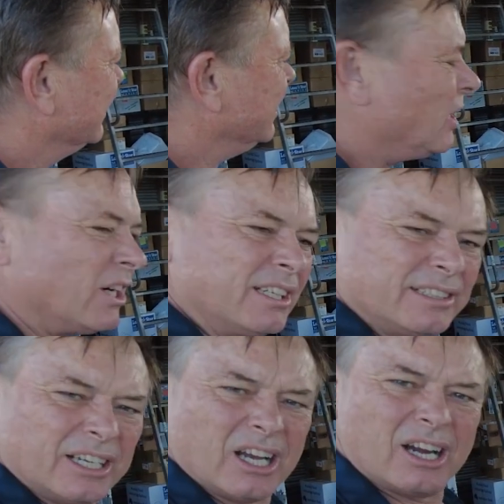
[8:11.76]
God,
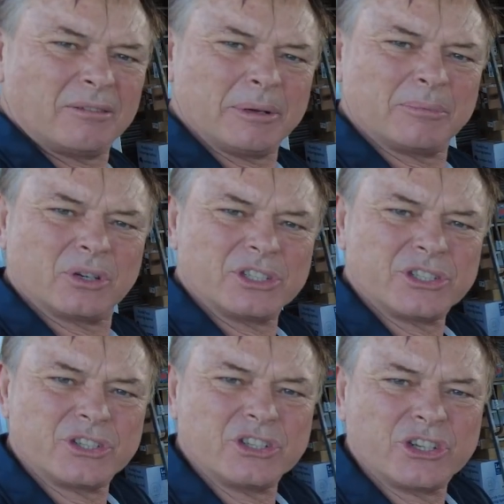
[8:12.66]
I remember I
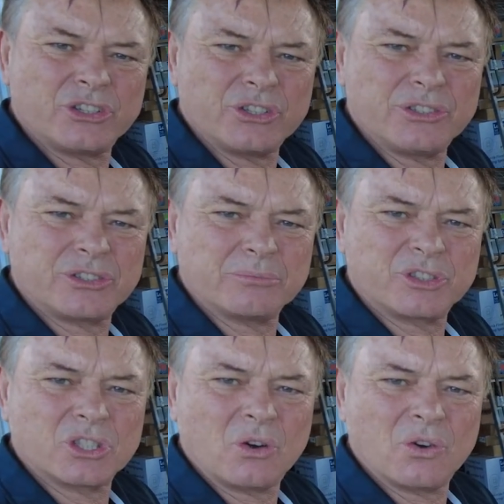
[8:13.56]
used to just use some
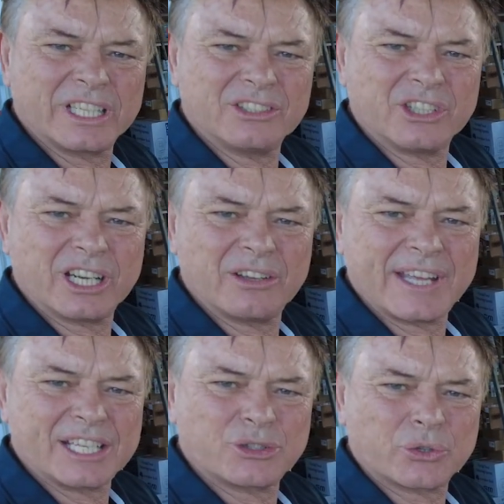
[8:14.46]
signs, you know,
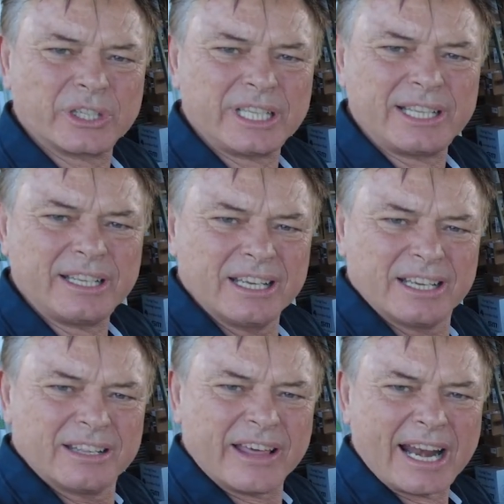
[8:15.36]
that tree,
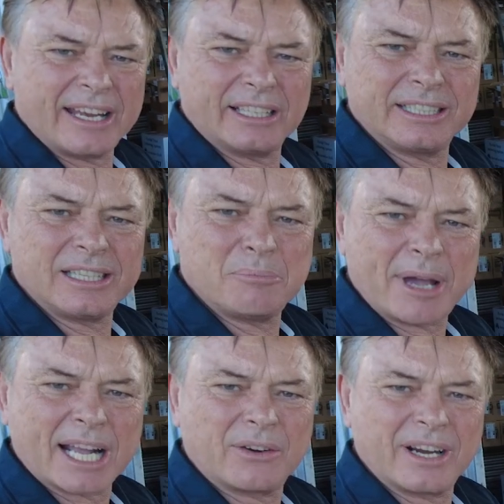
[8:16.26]
that hill in the
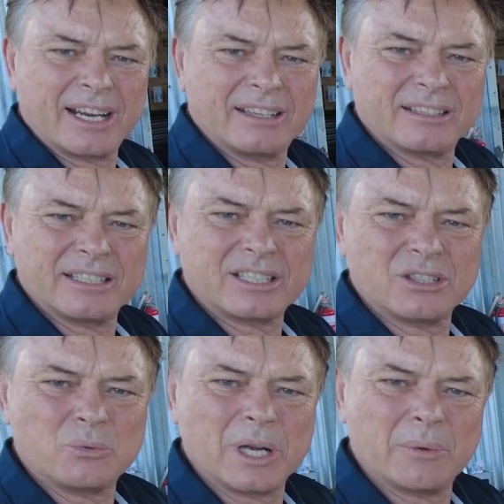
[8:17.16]
background, and this
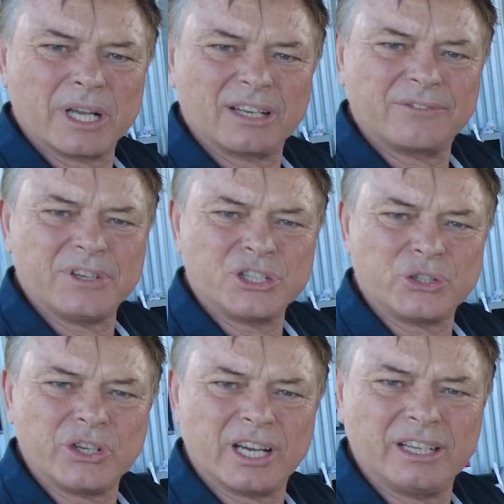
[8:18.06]
is where we're going to
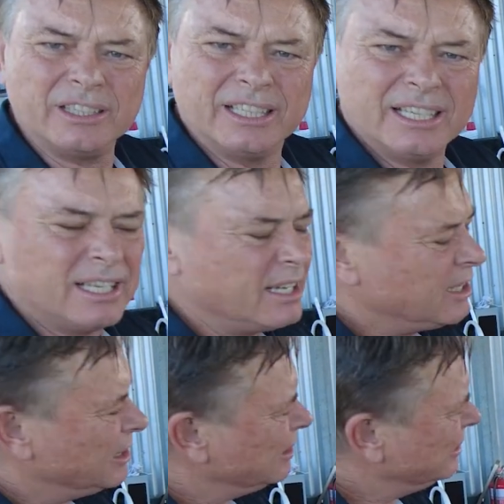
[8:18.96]
fish, you know.
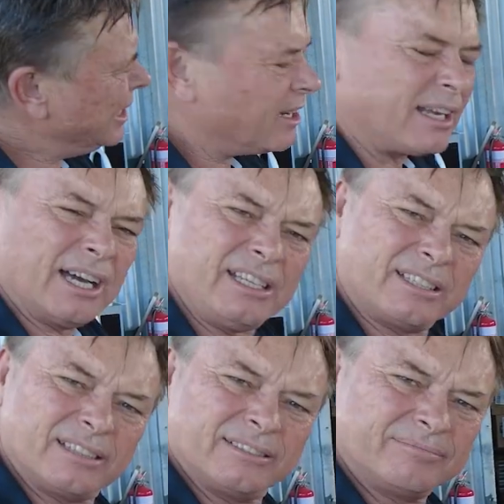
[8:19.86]
Nowadays,